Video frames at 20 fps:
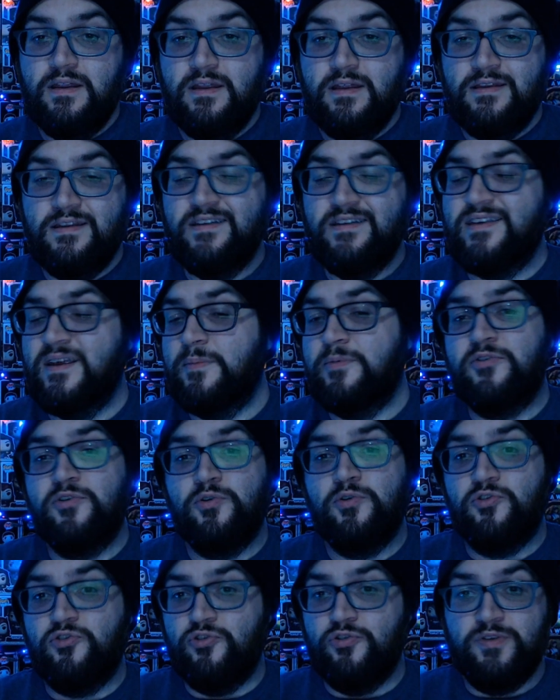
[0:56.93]
This
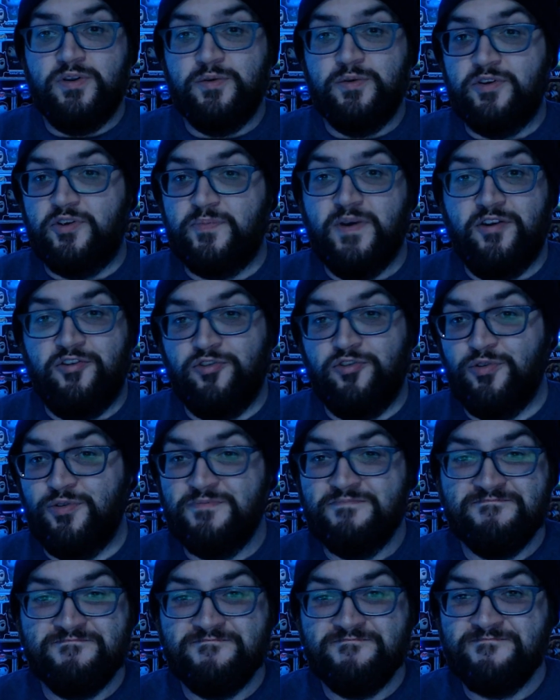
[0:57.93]
episode truly was special.
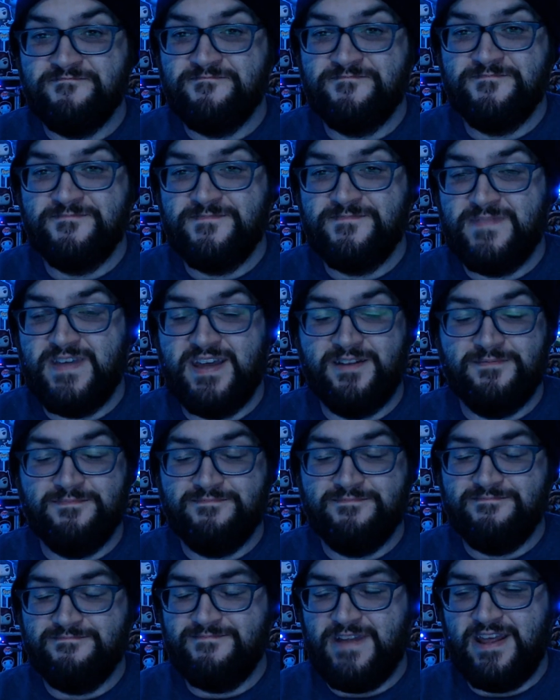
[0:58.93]
It
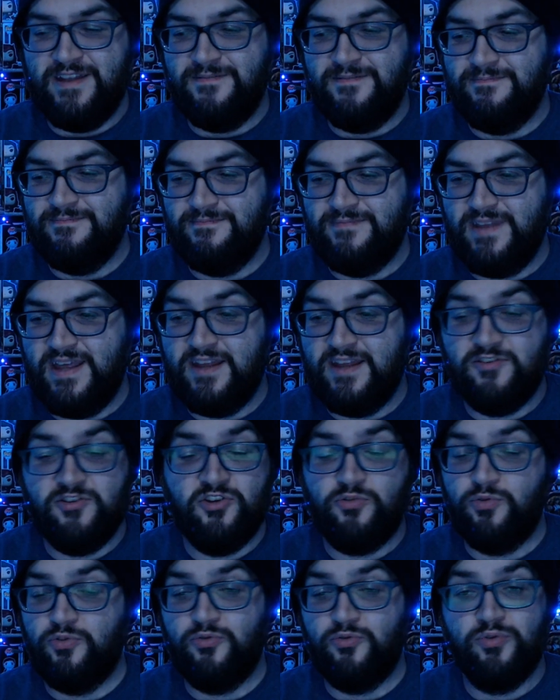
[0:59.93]
it it
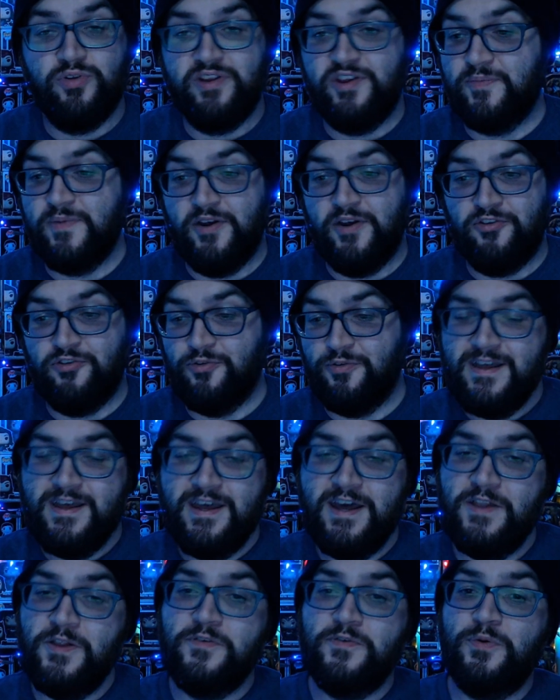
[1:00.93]
just was really special.
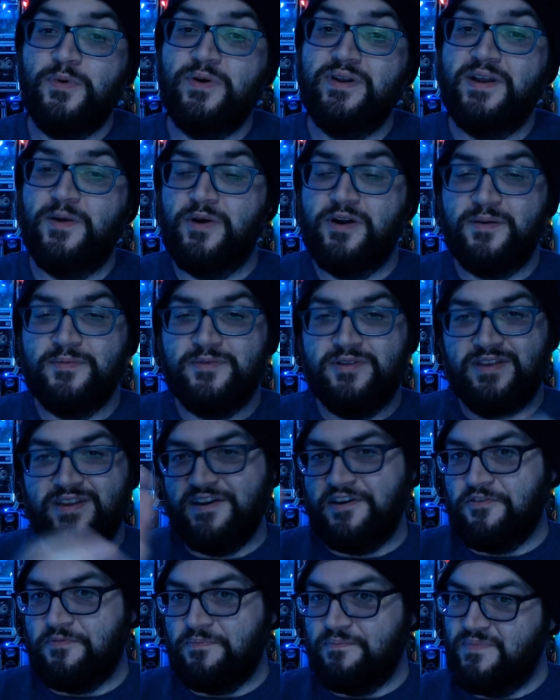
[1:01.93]
Hello everyone and welcome to the
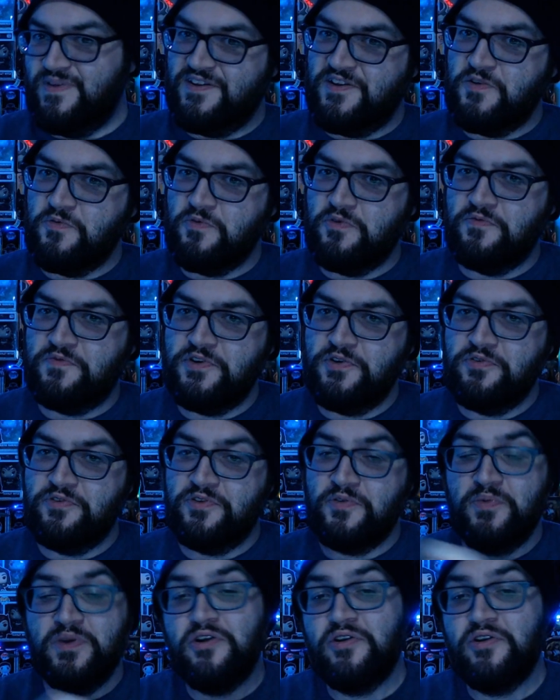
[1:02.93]
latest Minty Reviews, and we are